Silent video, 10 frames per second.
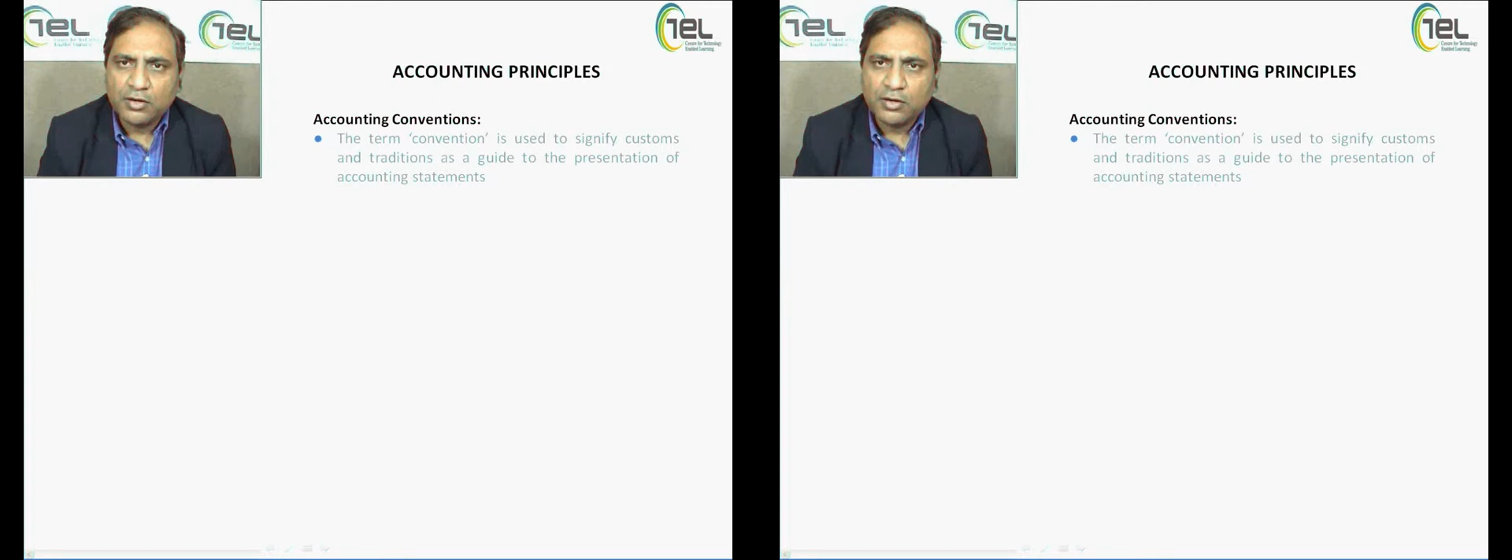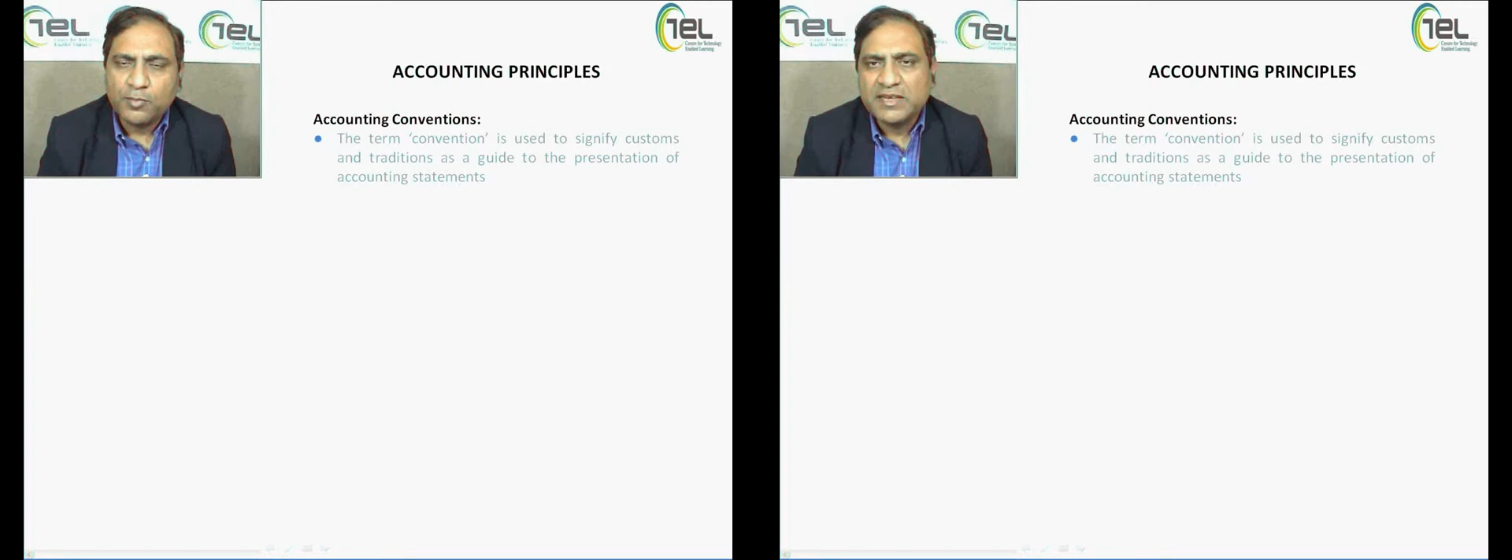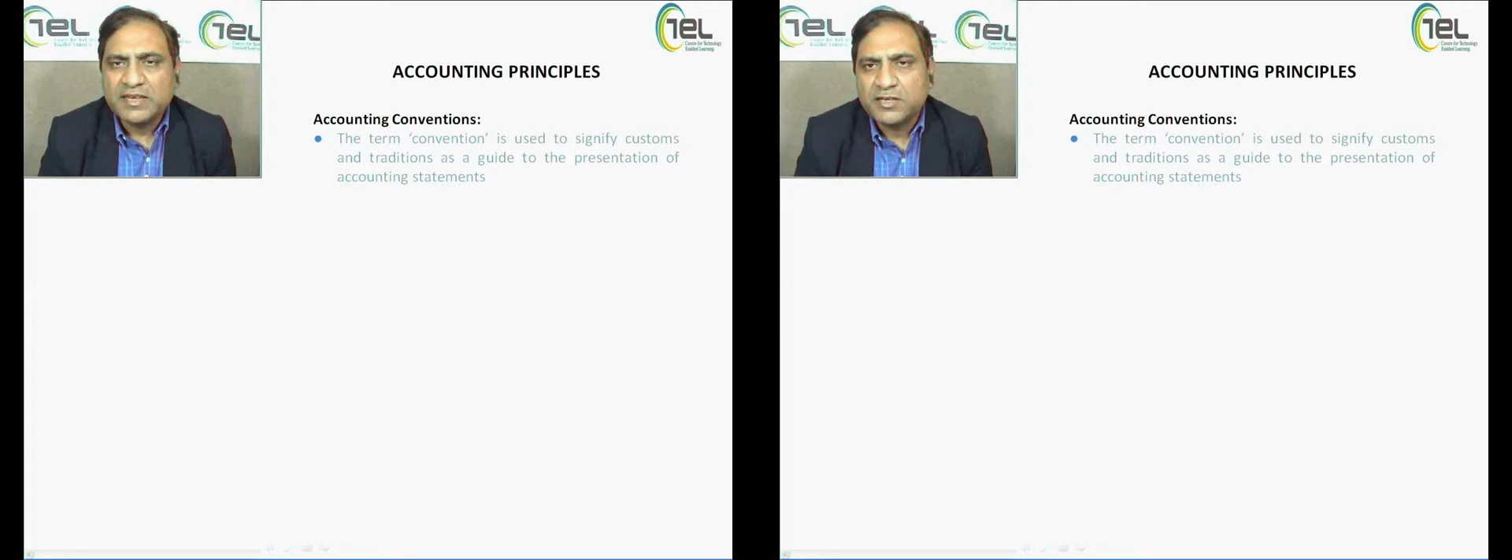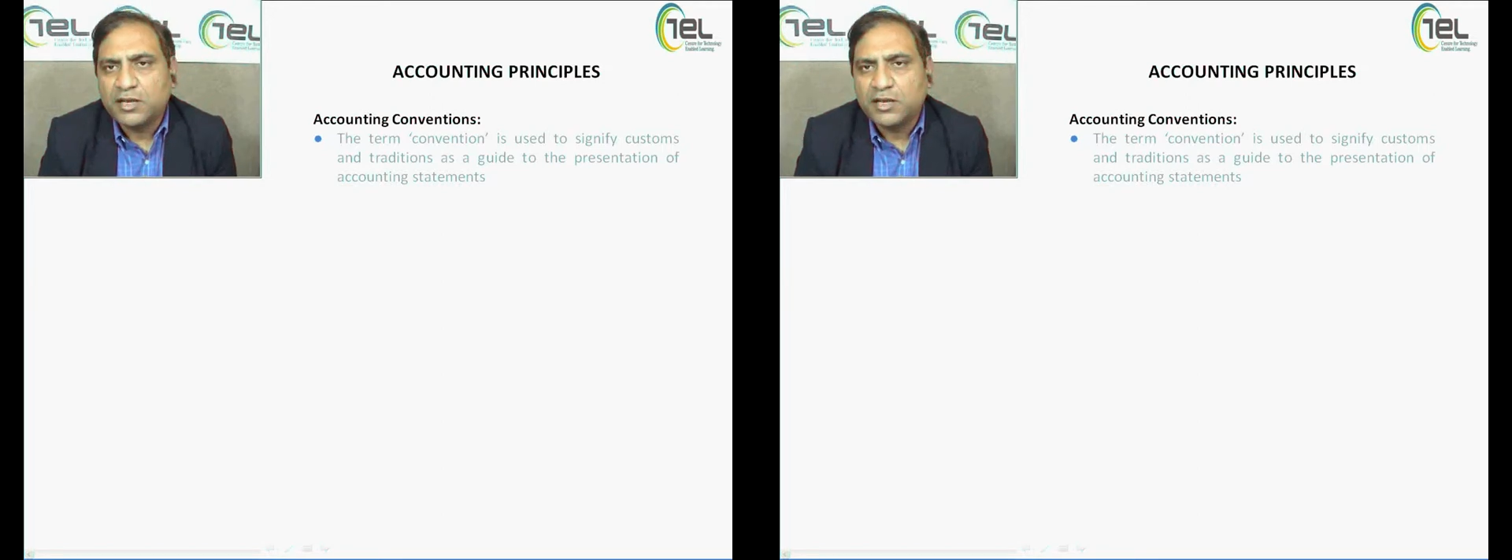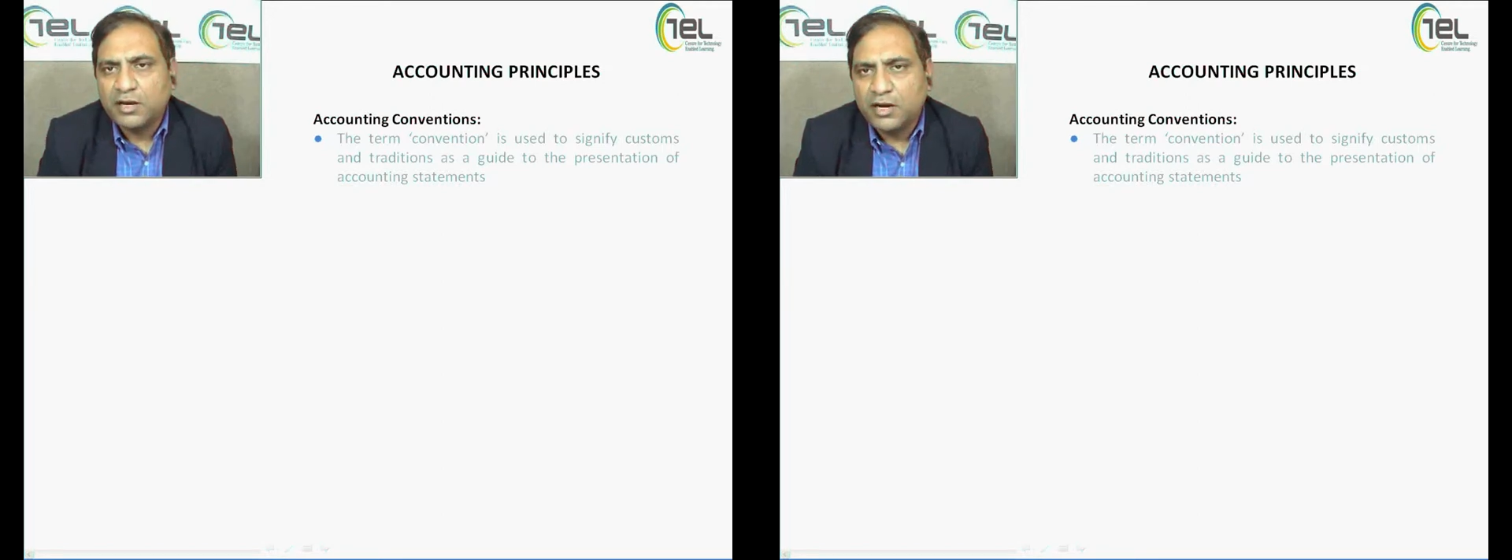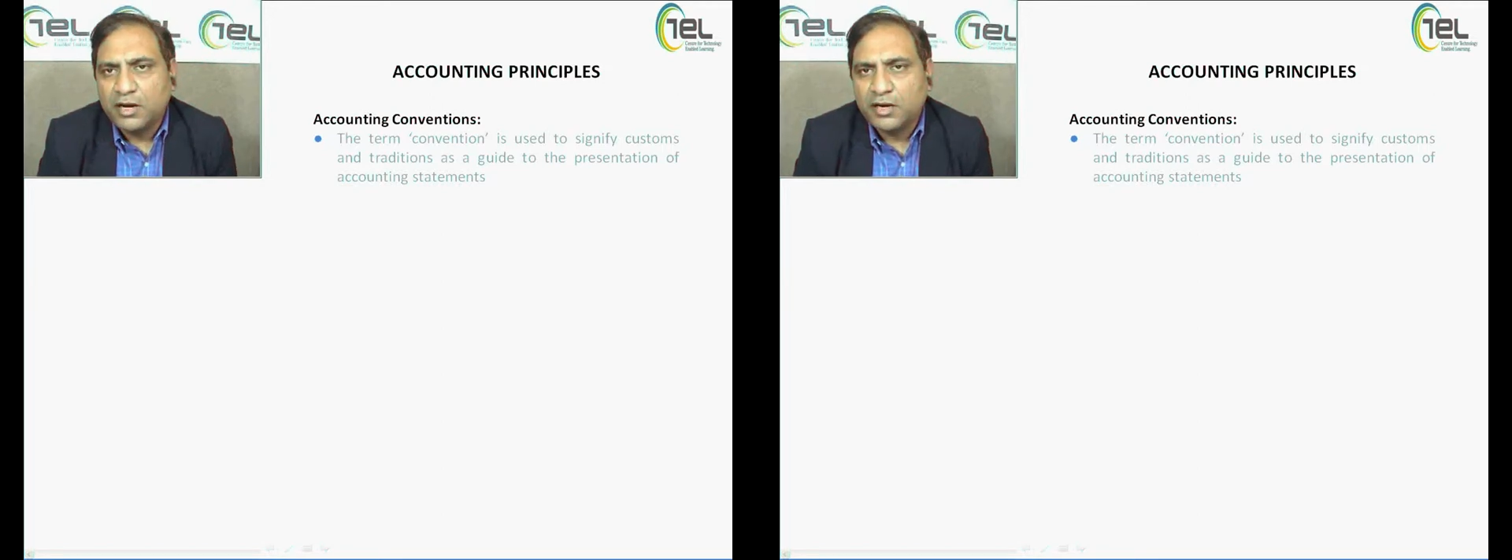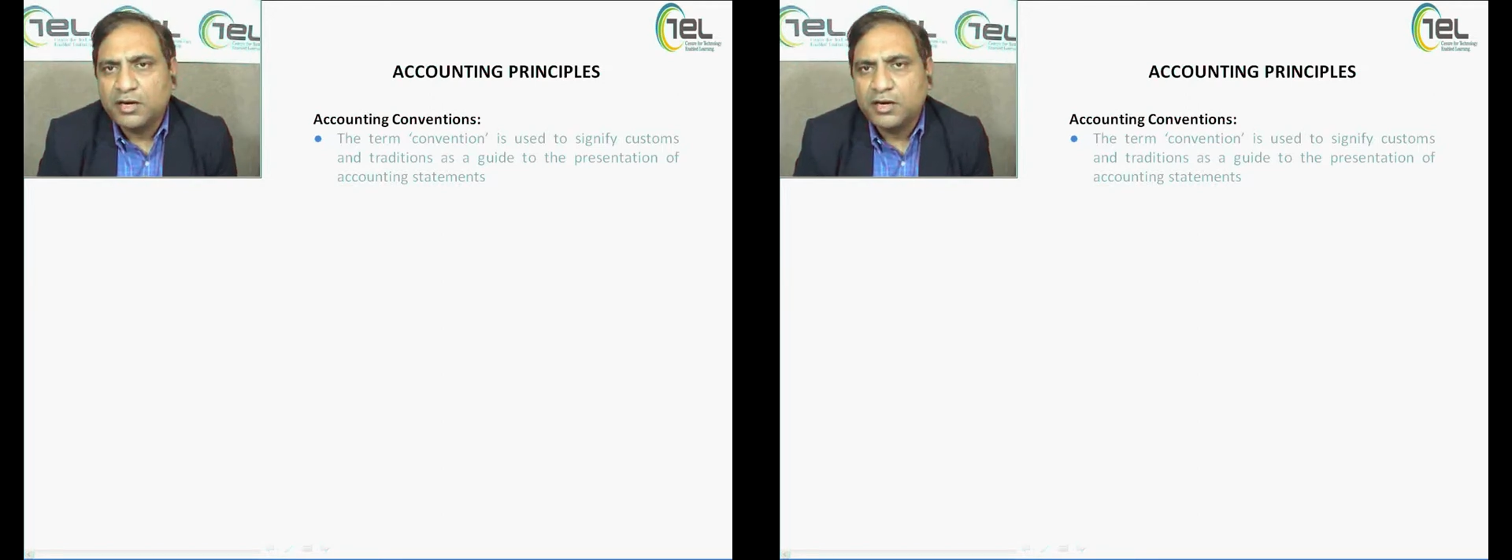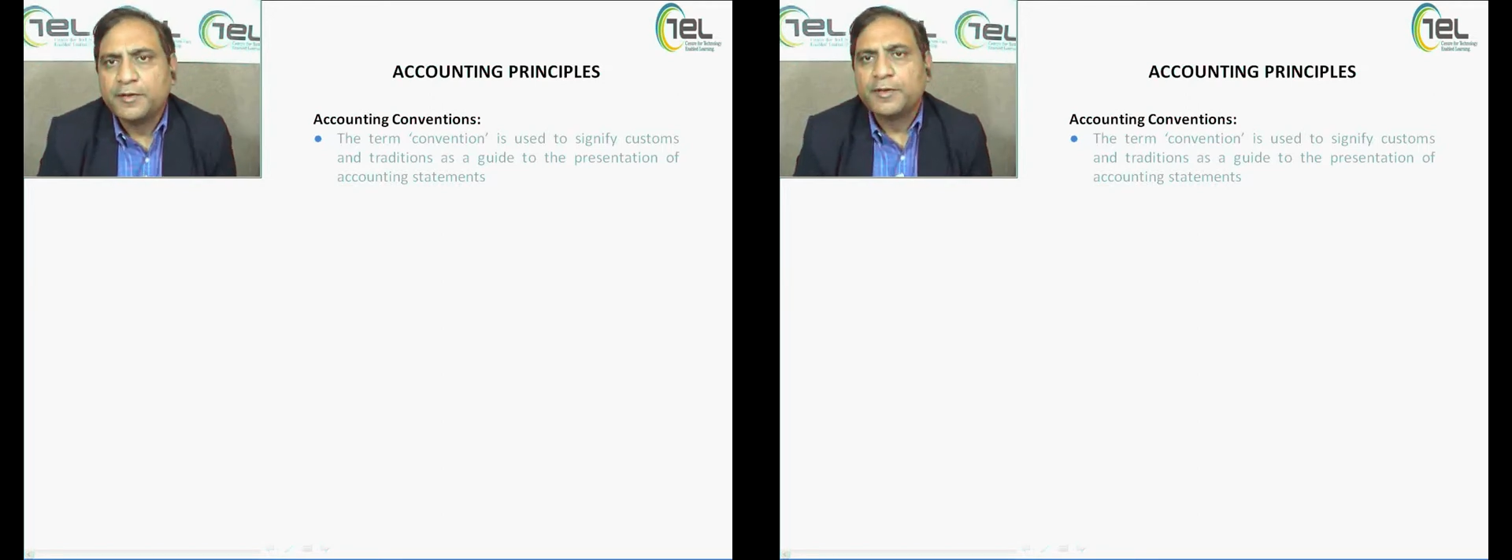domestic related